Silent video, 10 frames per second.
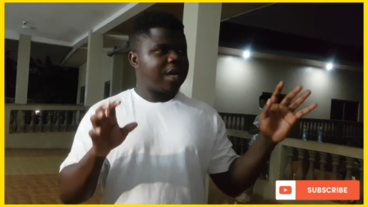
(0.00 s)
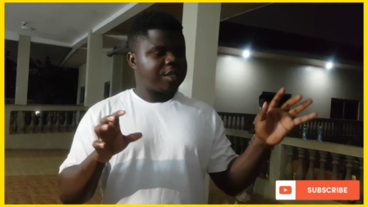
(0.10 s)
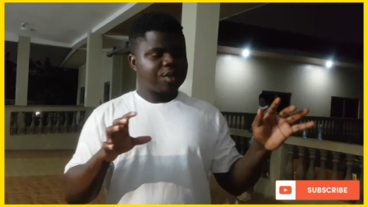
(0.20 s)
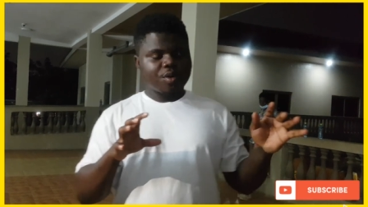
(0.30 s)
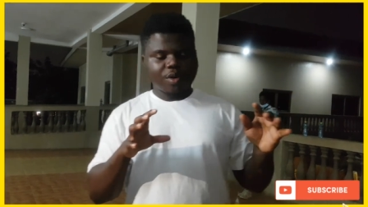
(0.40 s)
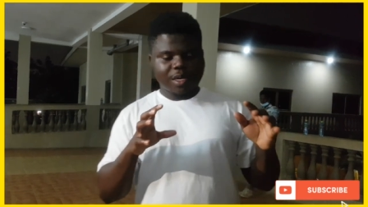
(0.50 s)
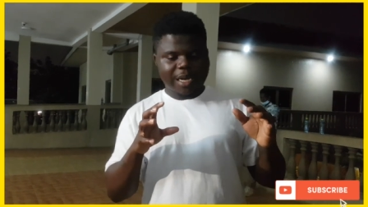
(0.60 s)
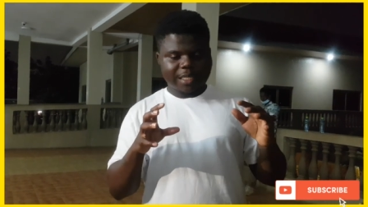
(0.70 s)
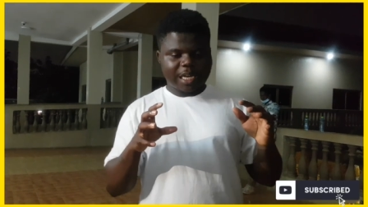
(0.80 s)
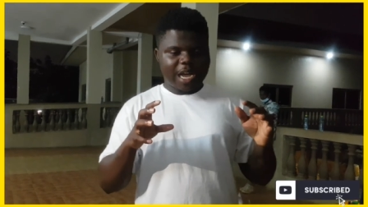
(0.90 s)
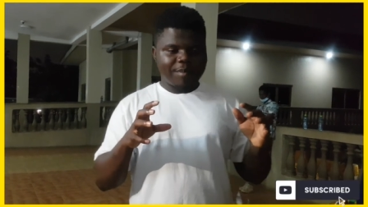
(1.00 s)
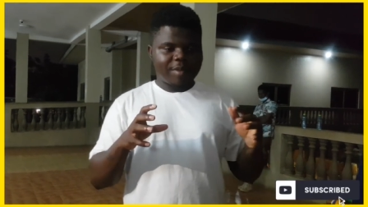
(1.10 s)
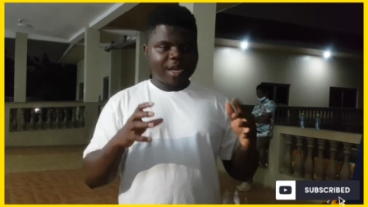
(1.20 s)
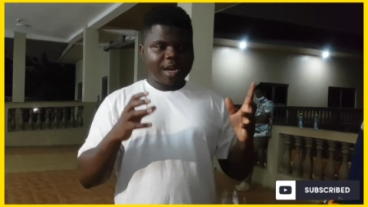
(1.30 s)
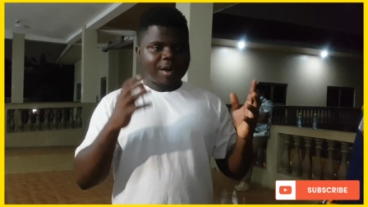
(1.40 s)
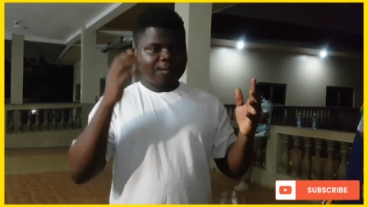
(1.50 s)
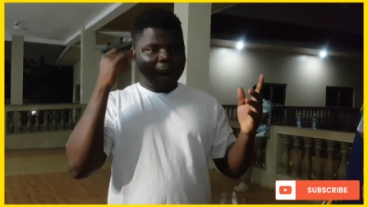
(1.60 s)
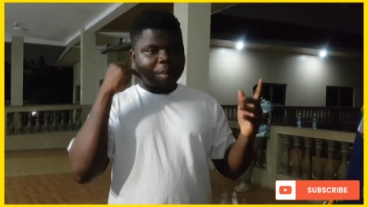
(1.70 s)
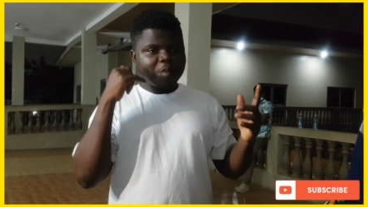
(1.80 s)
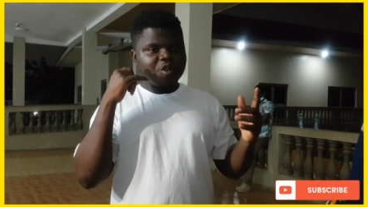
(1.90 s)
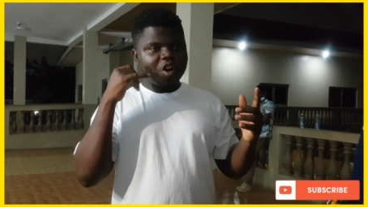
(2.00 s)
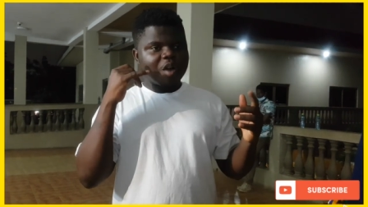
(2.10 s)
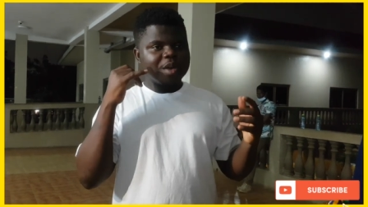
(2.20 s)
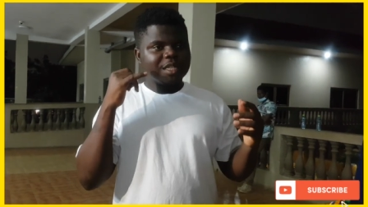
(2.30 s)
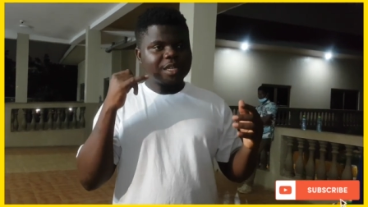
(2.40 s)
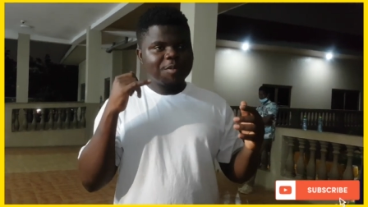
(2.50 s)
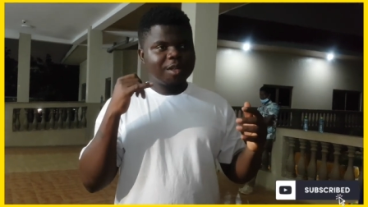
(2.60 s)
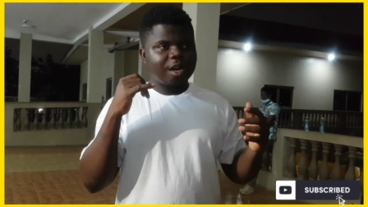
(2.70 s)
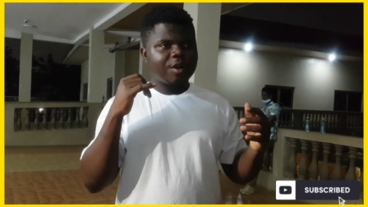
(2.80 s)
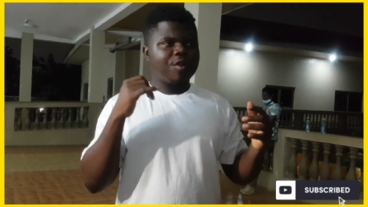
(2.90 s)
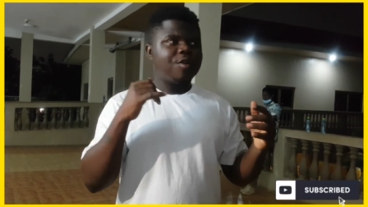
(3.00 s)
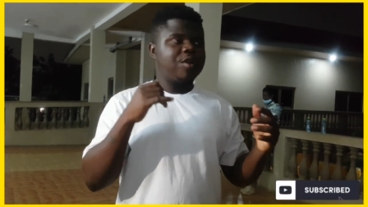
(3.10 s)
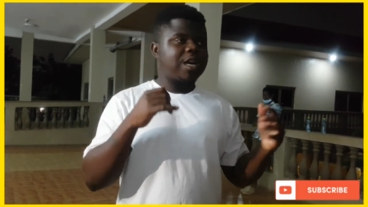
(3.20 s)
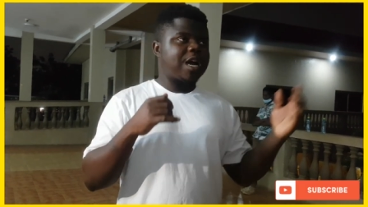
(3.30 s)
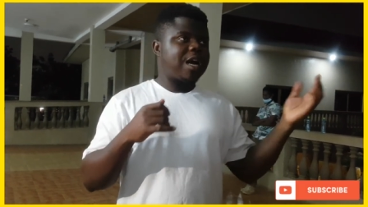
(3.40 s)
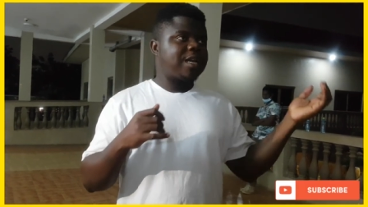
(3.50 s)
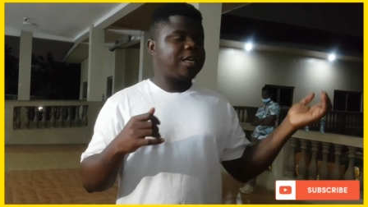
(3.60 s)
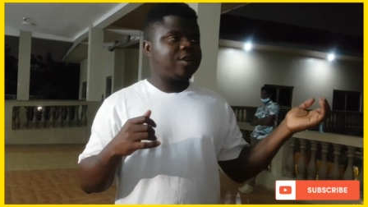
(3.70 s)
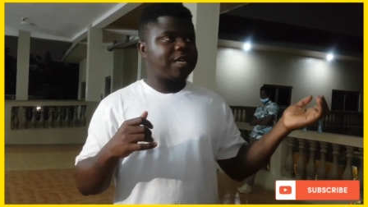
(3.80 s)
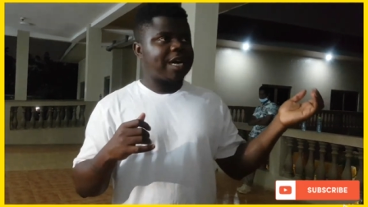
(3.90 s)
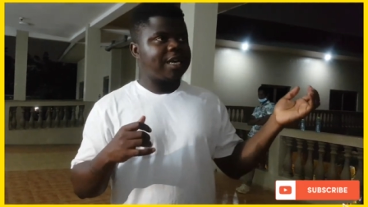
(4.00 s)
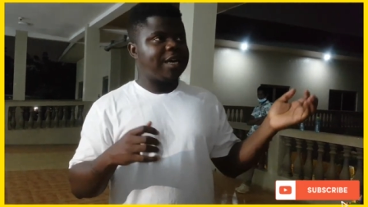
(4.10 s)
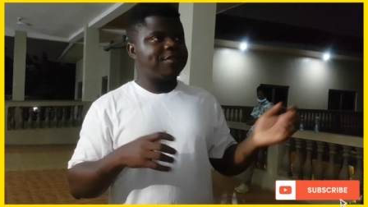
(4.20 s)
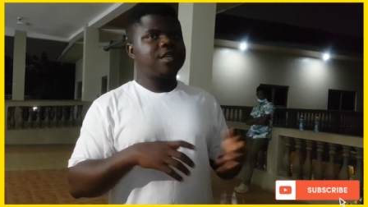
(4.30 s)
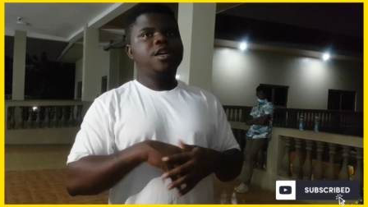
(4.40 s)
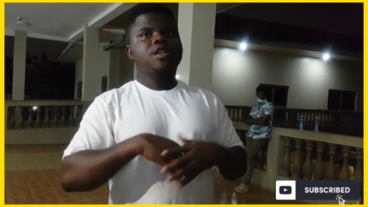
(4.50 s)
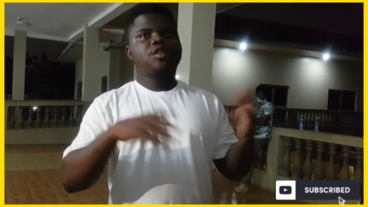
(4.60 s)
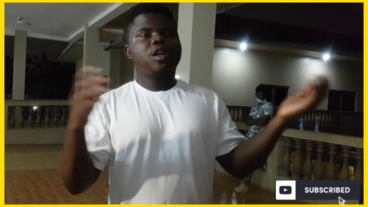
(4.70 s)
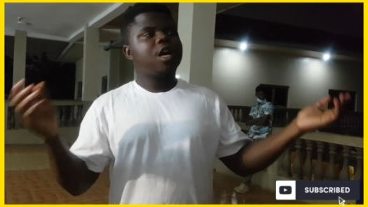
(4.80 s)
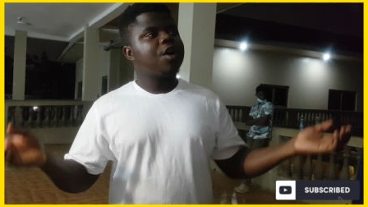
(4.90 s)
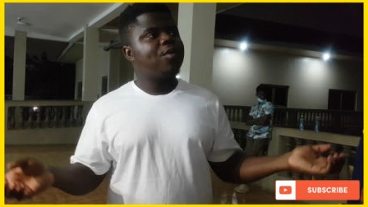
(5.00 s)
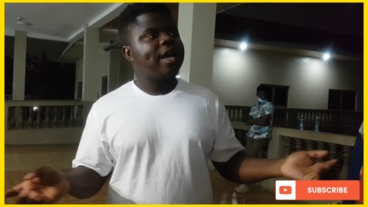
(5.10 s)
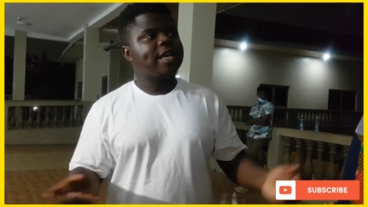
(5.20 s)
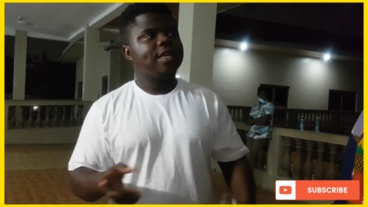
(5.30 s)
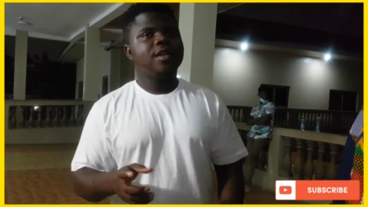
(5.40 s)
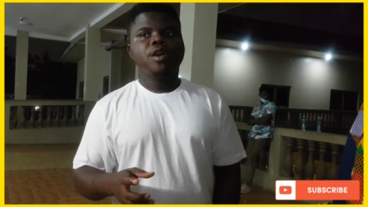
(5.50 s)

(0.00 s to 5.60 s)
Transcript: So that time, my mom would call me and tell me that, oh, the car that your dad left is no longer working.